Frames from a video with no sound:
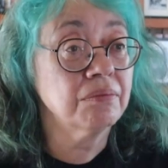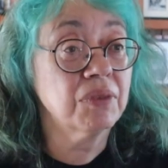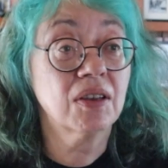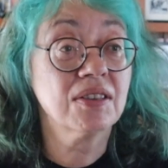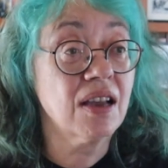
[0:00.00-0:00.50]

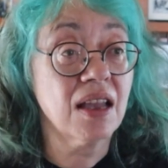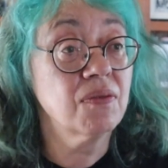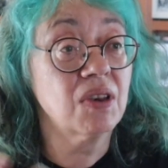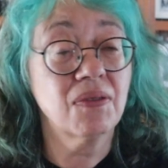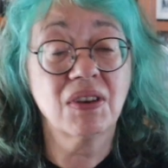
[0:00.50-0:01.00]
because I
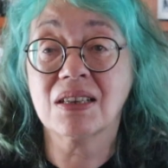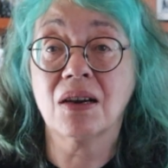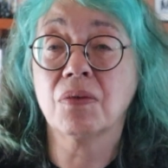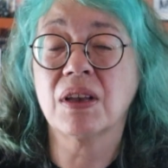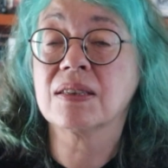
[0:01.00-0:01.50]
have never
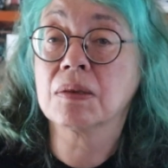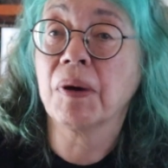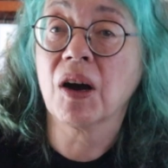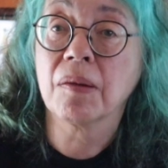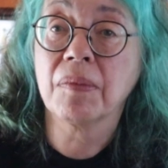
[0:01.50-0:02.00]
dealt with
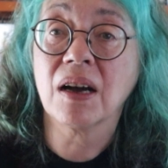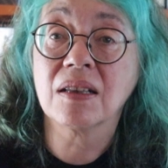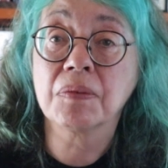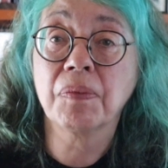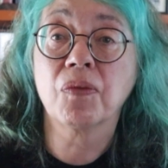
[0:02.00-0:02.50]
spider
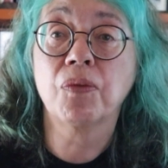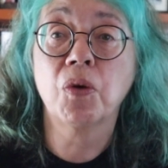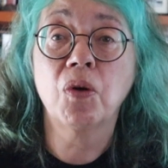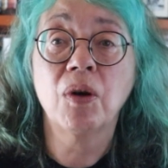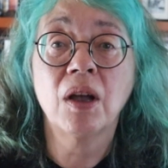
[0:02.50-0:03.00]
mites
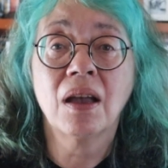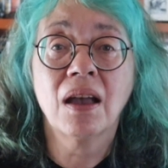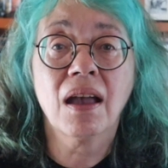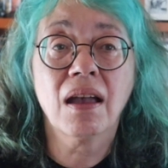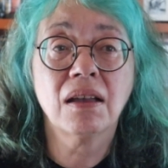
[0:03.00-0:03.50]
before,
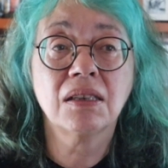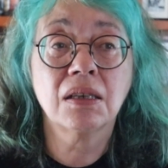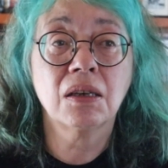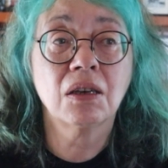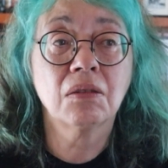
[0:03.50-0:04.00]

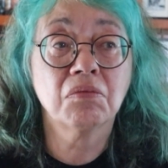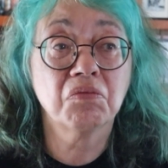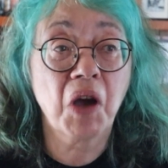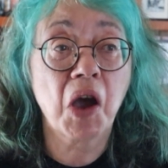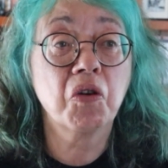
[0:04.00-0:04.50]
and
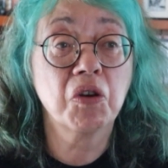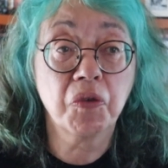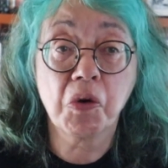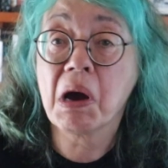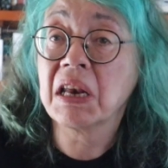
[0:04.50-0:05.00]
I could
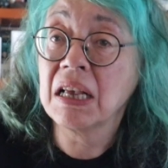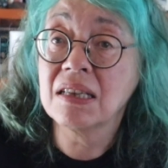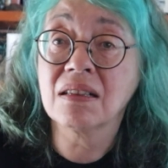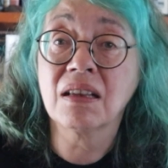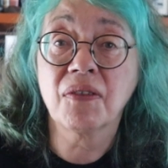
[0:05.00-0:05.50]
have quite
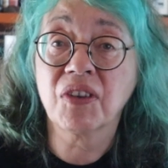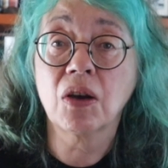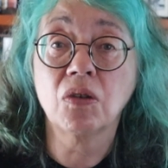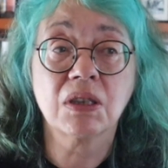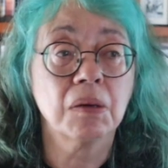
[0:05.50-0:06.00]
easily have
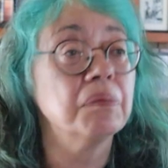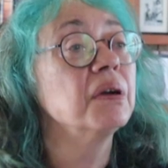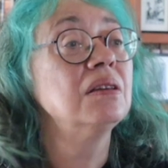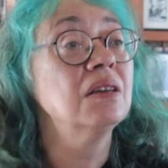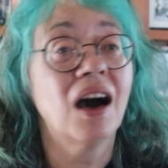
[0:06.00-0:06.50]
killed it,
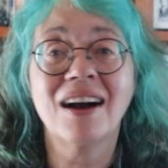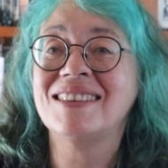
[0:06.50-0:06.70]
but I